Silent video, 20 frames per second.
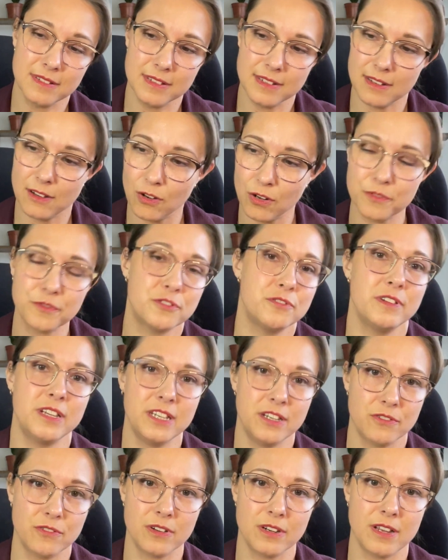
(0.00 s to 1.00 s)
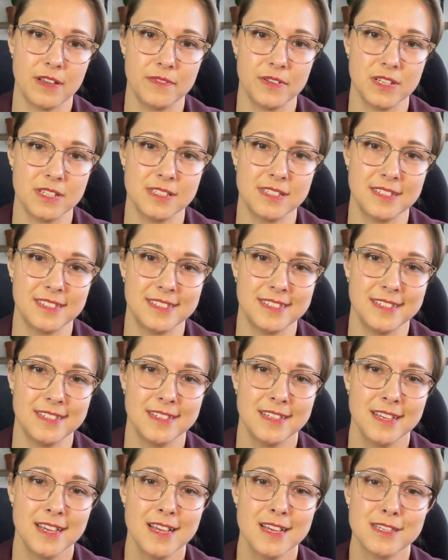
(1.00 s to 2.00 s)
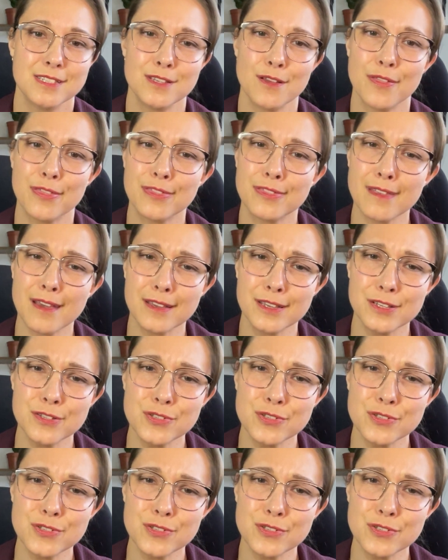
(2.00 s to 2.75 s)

Olive Tree Neurodiversity. So thank you